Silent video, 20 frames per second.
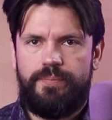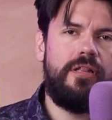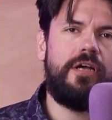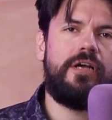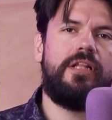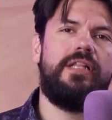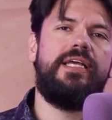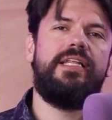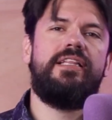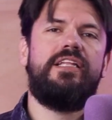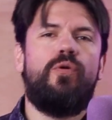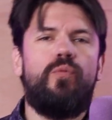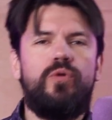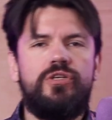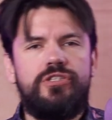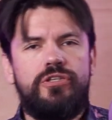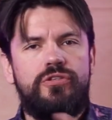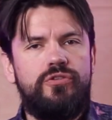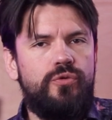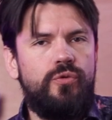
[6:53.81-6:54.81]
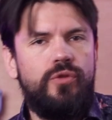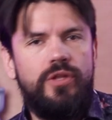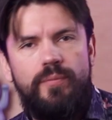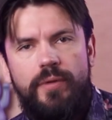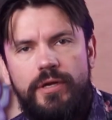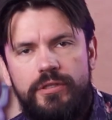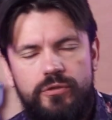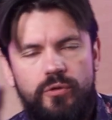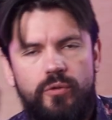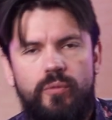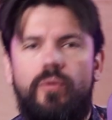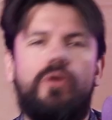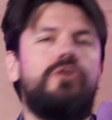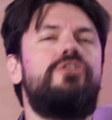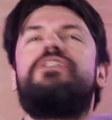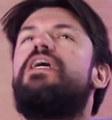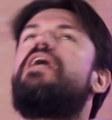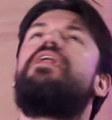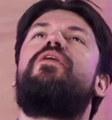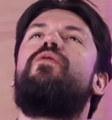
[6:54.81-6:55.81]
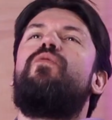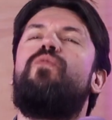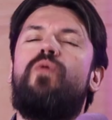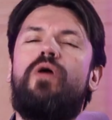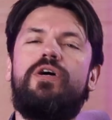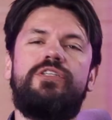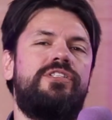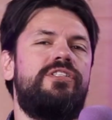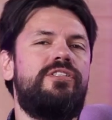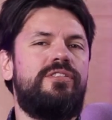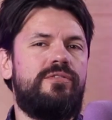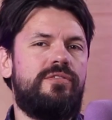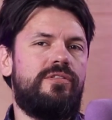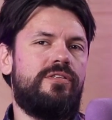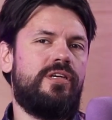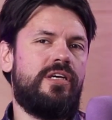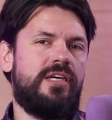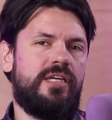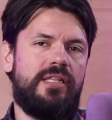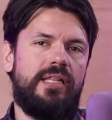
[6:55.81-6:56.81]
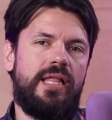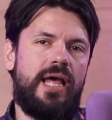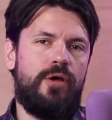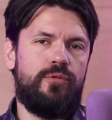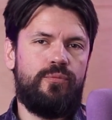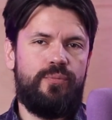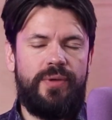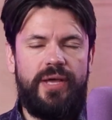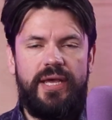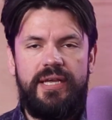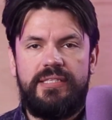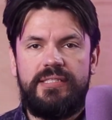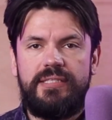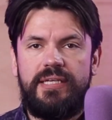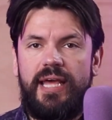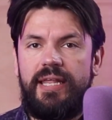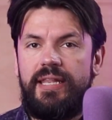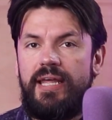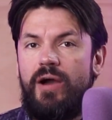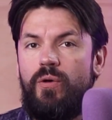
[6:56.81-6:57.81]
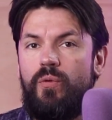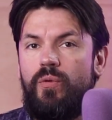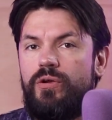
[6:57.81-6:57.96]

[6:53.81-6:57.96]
Luckily, there was a tool in my toolbox that wasn't cloud-based and that